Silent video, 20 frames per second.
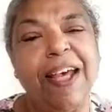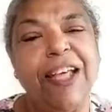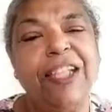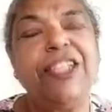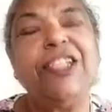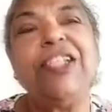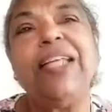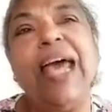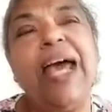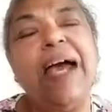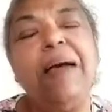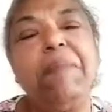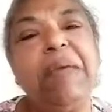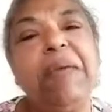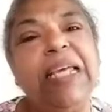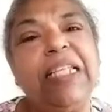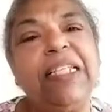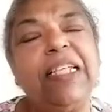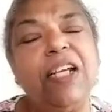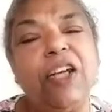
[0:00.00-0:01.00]
Today I
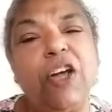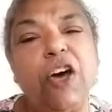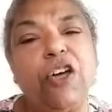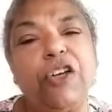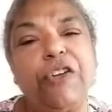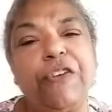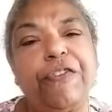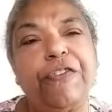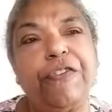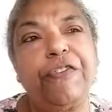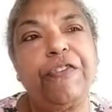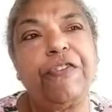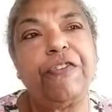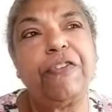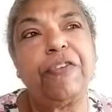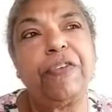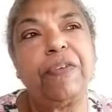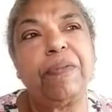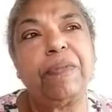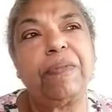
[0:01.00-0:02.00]
meet a lot of
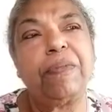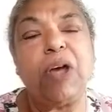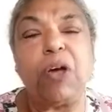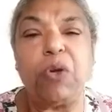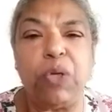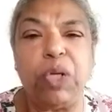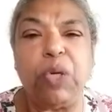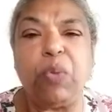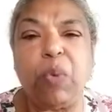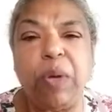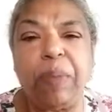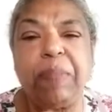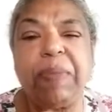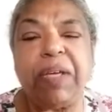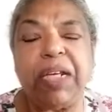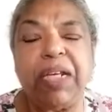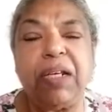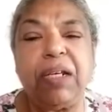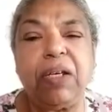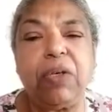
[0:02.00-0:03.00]
older
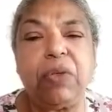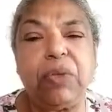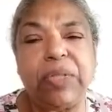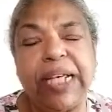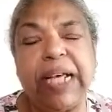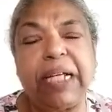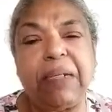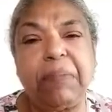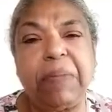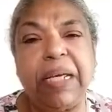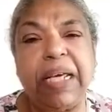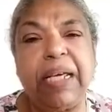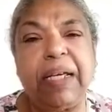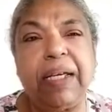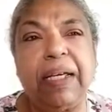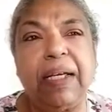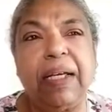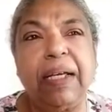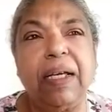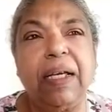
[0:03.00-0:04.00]
women who tell me,
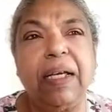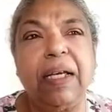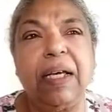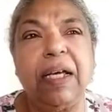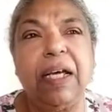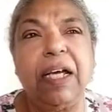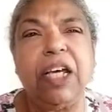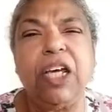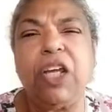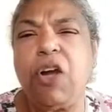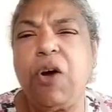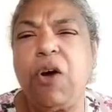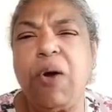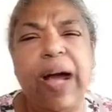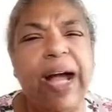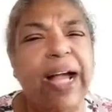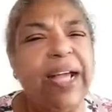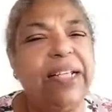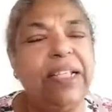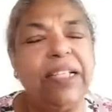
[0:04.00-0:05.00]
you know,
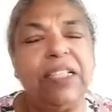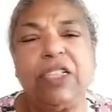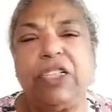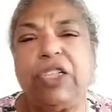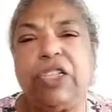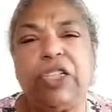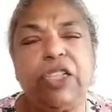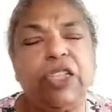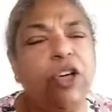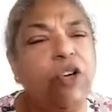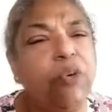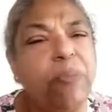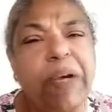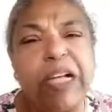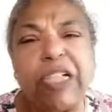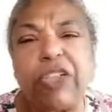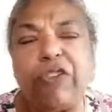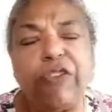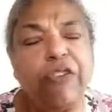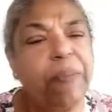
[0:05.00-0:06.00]
I did so
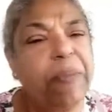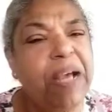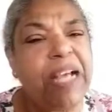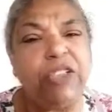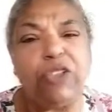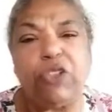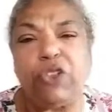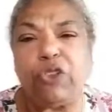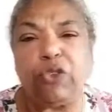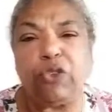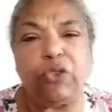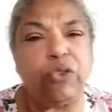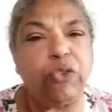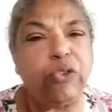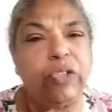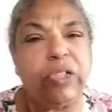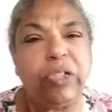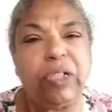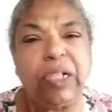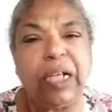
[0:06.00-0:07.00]
much for my
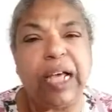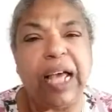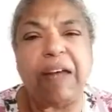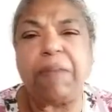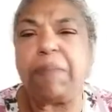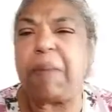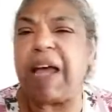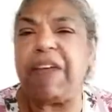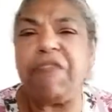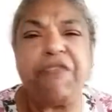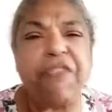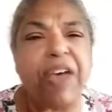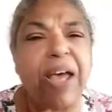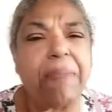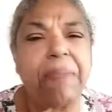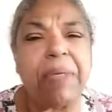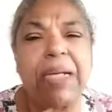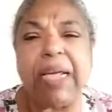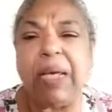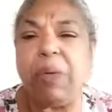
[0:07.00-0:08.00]
children and my
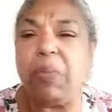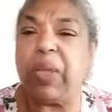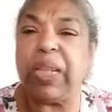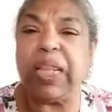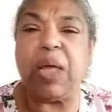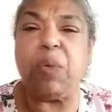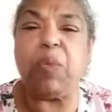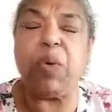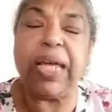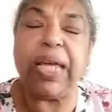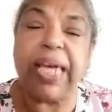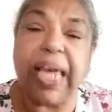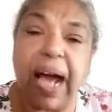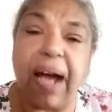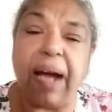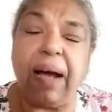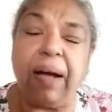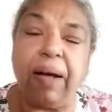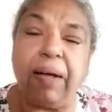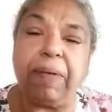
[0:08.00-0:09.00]
family when they were
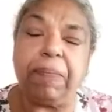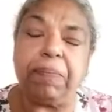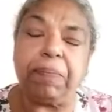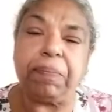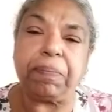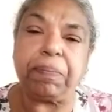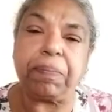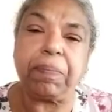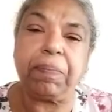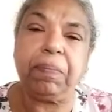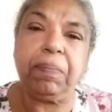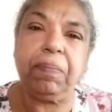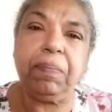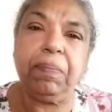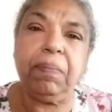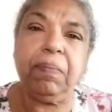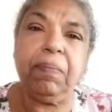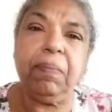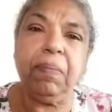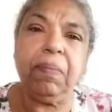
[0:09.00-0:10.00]
young.
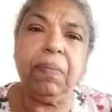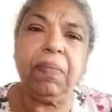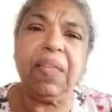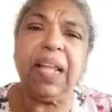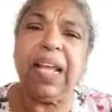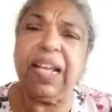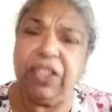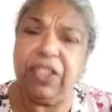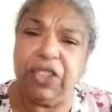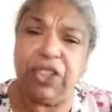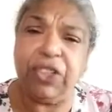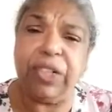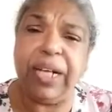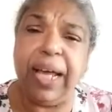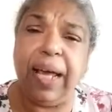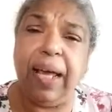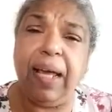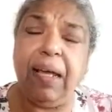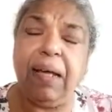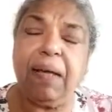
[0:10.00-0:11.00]
And
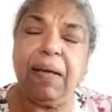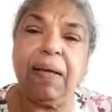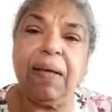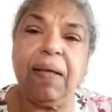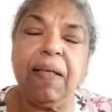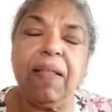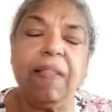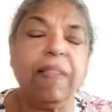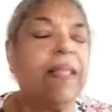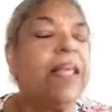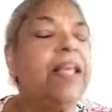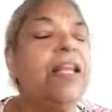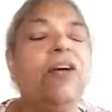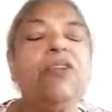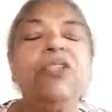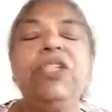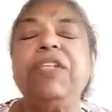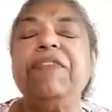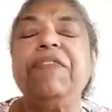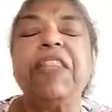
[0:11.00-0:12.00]
today, they
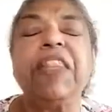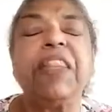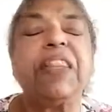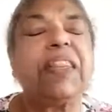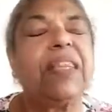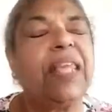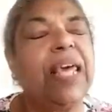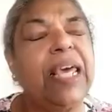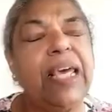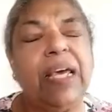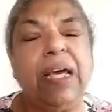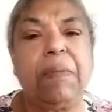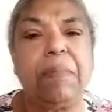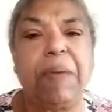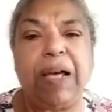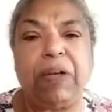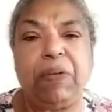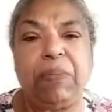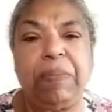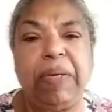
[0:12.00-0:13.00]
don't even think
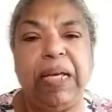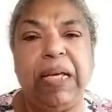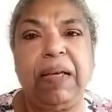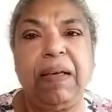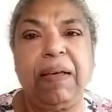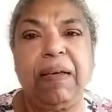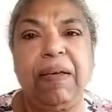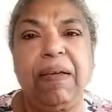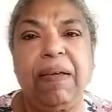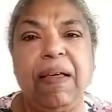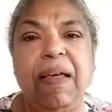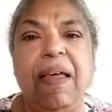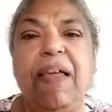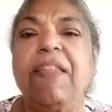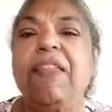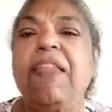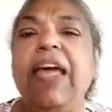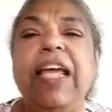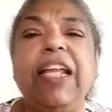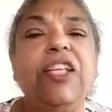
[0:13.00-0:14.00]
about me.
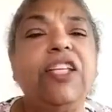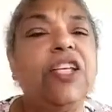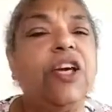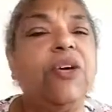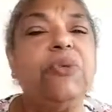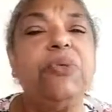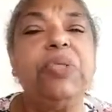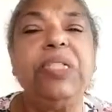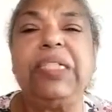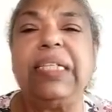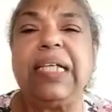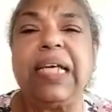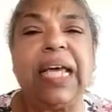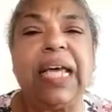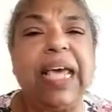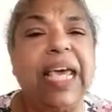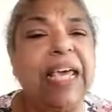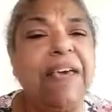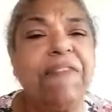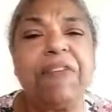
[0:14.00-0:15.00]
They don't
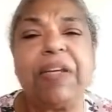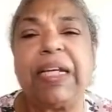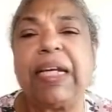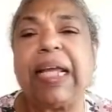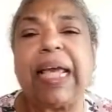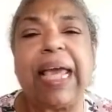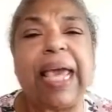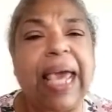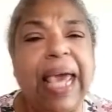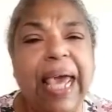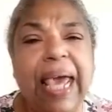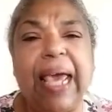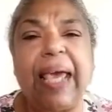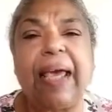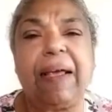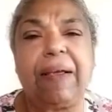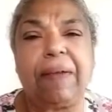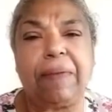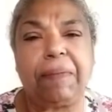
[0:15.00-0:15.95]
even care.